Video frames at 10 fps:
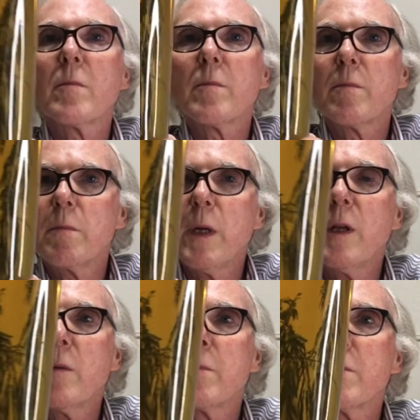
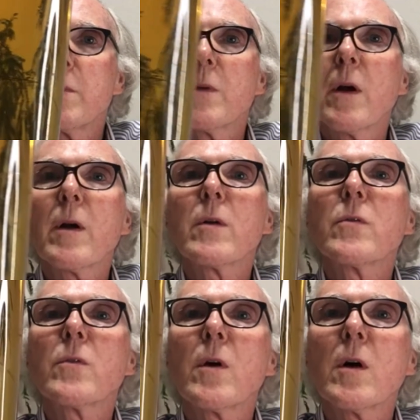medium dark
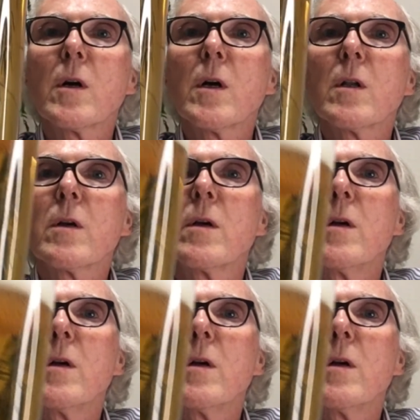straw color